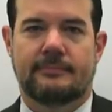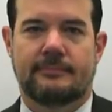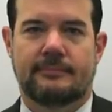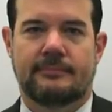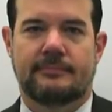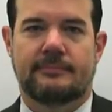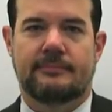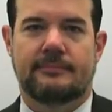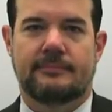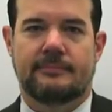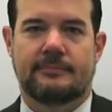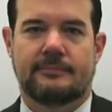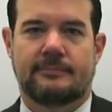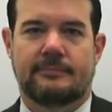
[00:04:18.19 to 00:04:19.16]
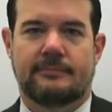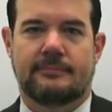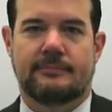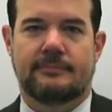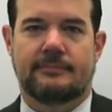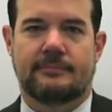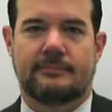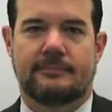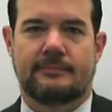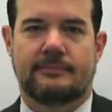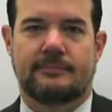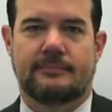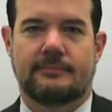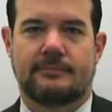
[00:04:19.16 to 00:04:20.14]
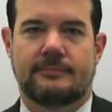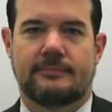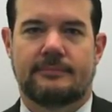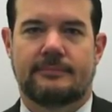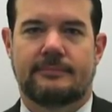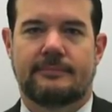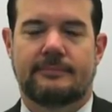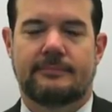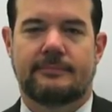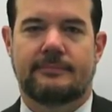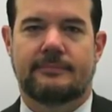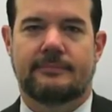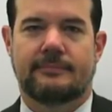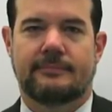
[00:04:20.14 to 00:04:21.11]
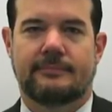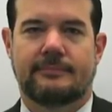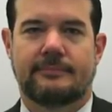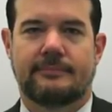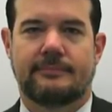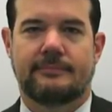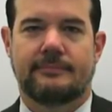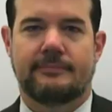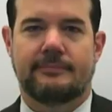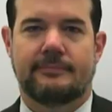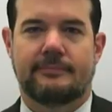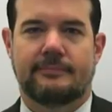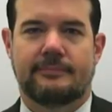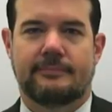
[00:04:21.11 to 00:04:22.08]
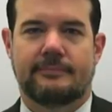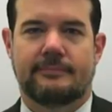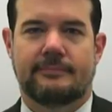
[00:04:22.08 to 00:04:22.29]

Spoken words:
(not speaking)